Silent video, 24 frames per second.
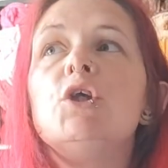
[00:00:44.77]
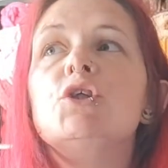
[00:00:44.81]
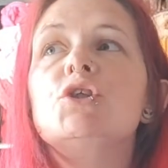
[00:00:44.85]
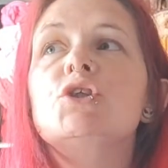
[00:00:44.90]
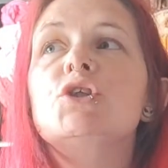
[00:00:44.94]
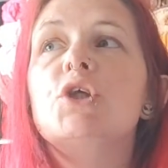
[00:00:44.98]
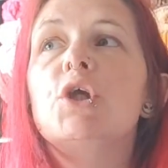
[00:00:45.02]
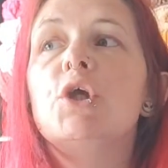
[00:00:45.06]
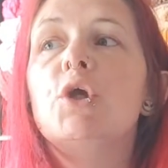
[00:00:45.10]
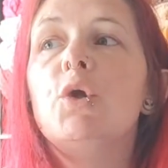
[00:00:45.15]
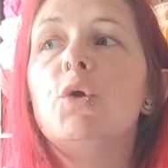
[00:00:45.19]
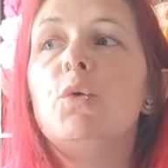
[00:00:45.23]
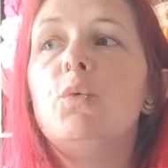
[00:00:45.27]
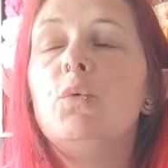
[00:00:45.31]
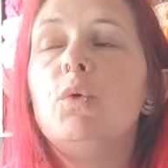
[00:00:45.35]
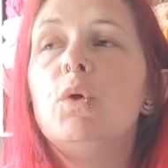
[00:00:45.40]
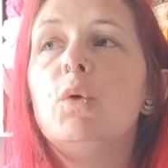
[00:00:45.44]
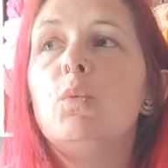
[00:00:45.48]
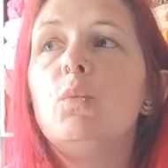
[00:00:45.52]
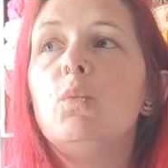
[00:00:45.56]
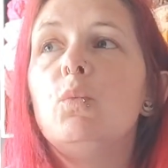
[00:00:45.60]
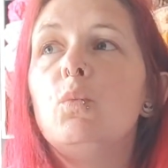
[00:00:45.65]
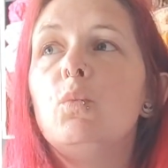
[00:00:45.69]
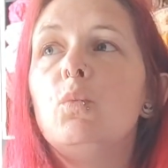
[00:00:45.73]

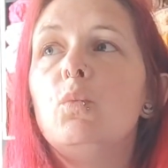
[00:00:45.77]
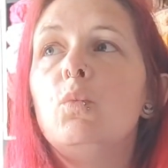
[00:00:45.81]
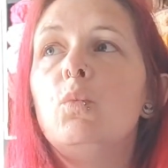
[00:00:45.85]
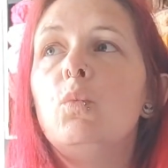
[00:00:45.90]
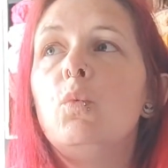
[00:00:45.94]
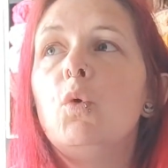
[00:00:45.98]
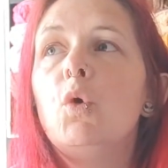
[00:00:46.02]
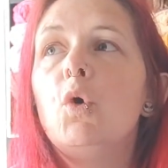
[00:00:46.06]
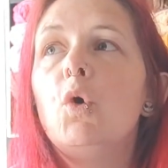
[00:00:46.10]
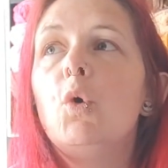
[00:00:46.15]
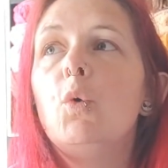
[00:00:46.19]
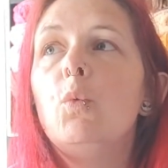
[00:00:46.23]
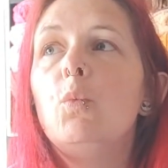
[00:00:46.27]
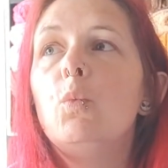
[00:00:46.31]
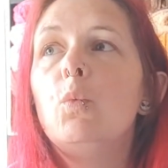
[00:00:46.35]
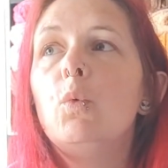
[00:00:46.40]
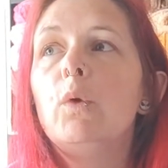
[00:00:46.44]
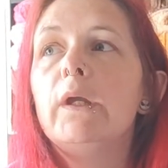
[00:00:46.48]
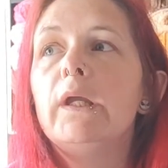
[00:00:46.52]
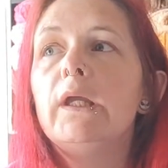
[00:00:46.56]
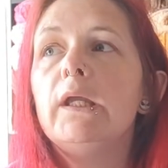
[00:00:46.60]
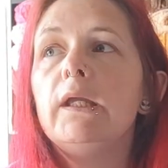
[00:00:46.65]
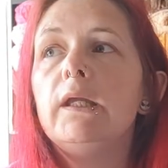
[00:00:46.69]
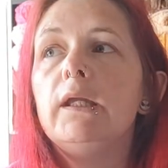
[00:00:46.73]
So what
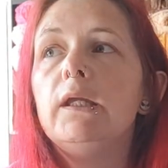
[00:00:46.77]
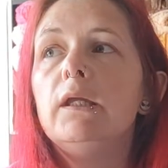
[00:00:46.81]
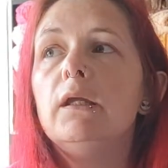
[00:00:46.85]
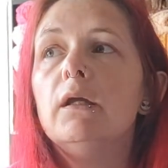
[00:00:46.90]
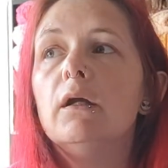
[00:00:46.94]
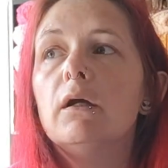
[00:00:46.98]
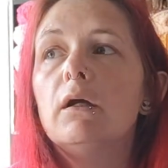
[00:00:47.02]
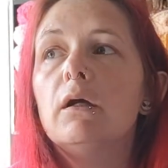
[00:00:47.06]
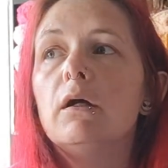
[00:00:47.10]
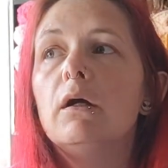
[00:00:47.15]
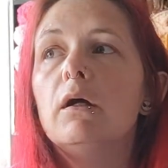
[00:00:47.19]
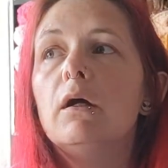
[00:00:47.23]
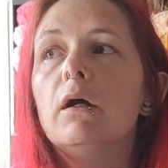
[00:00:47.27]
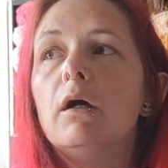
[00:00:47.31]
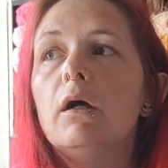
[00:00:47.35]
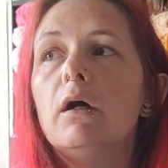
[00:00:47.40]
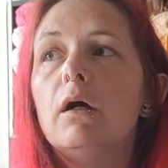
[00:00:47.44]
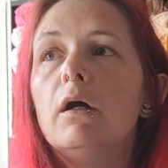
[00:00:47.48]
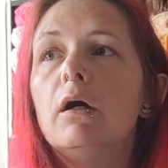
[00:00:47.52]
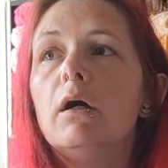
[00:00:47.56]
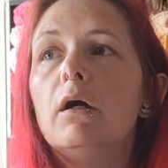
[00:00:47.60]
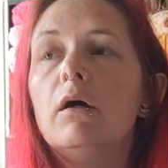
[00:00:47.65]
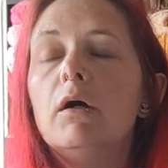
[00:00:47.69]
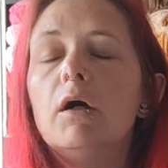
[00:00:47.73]
we
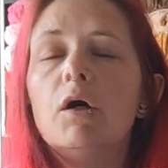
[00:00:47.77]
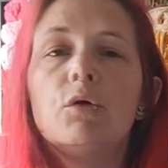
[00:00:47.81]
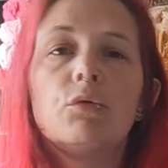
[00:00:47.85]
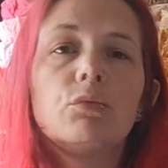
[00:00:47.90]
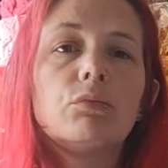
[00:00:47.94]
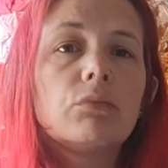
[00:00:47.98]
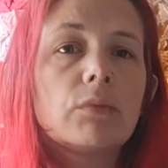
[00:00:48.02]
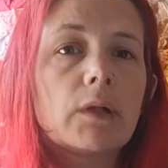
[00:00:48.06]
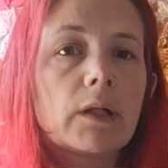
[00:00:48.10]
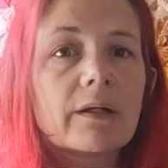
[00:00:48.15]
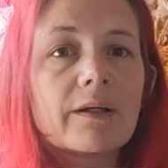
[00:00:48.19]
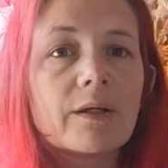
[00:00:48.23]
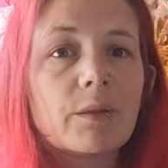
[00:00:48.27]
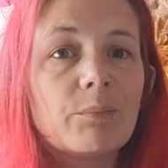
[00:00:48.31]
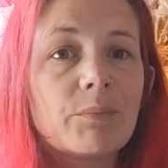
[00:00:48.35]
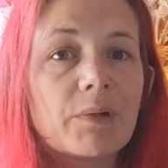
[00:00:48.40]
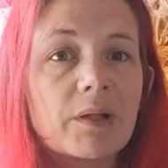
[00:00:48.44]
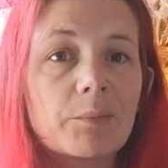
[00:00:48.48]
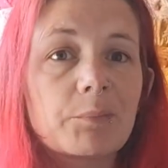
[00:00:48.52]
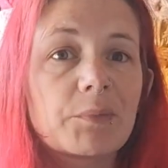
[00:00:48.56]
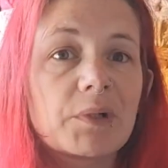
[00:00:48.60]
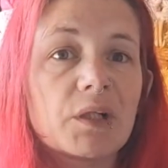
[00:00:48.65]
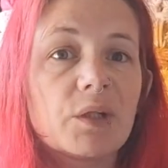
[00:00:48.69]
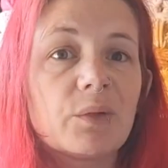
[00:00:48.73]
are, oh, welcome,
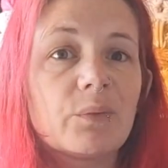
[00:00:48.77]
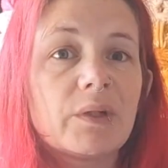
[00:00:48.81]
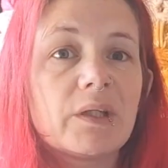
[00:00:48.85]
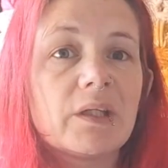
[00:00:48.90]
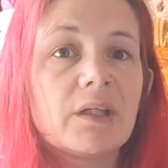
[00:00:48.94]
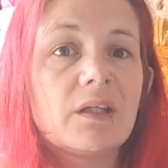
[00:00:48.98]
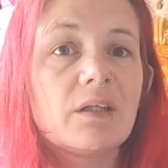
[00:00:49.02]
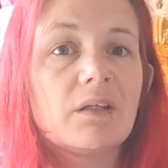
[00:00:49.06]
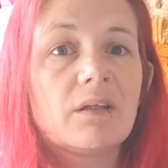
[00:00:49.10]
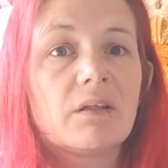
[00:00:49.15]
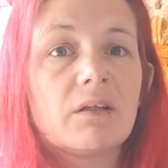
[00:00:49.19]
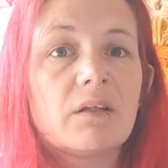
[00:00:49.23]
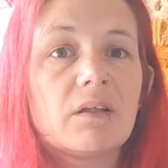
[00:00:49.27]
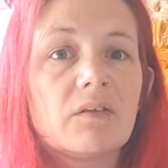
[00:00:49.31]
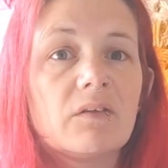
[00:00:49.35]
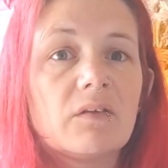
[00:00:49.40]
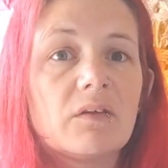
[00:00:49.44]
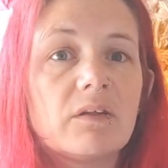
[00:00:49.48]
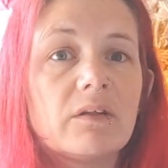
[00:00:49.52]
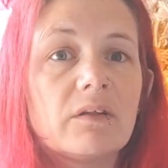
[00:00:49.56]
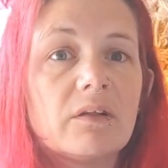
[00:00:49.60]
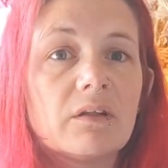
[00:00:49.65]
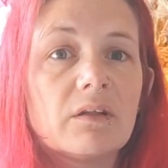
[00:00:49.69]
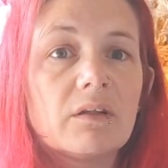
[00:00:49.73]
I'm Chloe.
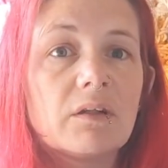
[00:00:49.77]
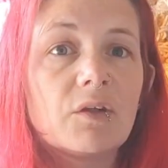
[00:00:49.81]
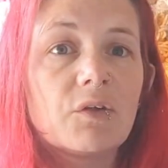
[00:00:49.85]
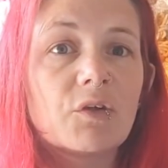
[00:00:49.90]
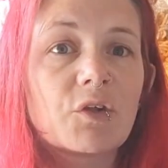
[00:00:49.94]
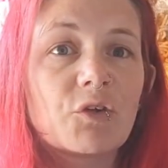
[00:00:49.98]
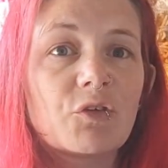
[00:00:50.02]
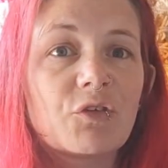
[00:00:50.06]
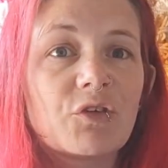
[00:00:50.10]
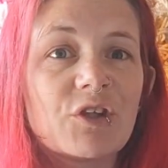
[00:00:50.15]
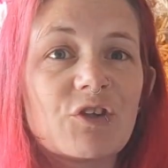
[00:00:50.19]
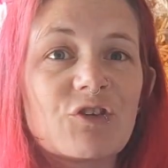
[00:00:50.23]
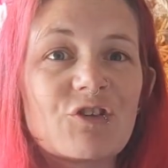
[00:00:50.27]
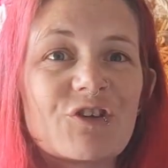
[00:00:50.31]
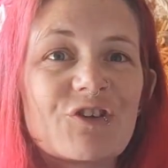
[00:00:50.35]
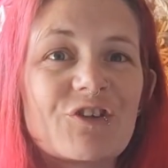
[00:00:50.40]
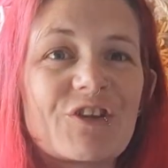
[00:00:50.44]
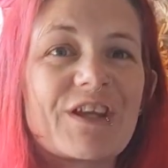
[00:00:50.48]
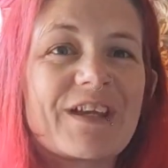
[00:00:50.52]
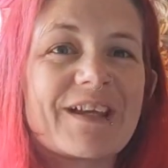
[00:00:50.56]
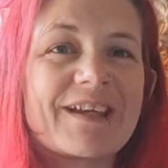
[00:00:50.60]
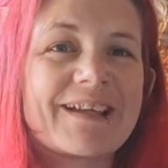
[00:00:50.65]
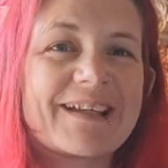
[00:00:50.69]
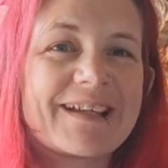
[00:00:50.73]
This is Little Loco
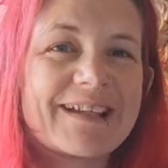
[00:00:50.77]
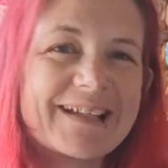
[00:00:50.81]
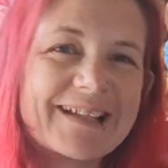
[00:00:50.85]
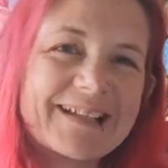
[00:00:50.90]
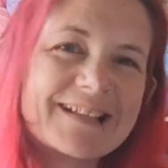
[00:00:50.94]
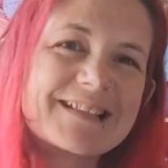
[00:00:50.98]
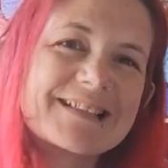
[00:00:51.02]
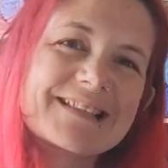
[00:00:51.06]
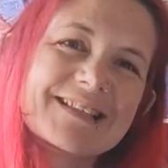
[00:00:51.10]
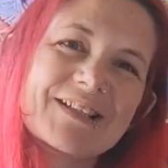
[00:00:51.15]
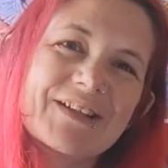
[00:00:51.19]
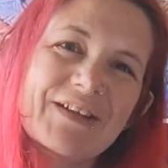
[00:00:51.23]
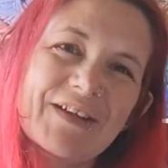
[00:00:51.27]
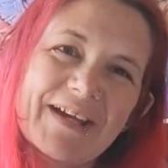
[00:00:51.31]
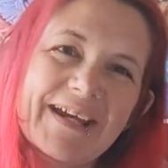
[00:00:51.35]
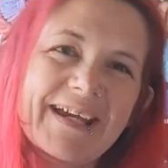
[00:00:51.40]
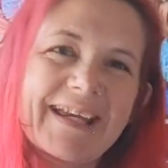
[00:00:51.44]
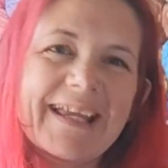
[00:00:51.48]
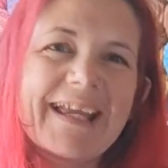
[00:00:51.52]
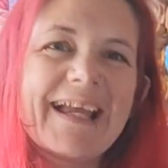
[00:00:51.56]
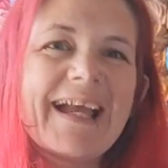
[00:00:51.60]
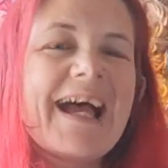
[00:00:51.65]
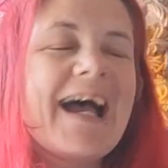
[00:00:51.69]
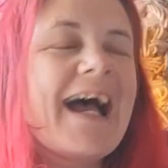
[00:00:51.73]
Stitches.
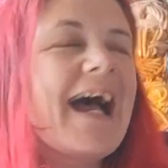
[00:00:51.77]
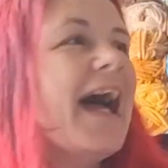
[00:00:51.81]
Sorry.